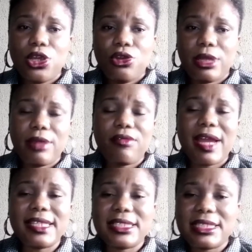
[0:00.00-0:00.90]
You can
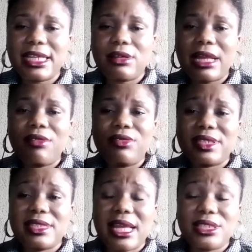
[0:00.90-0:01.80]
write it down and
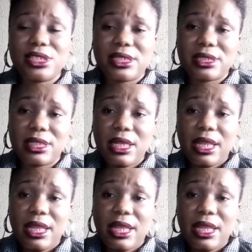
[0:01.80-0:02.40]
research it.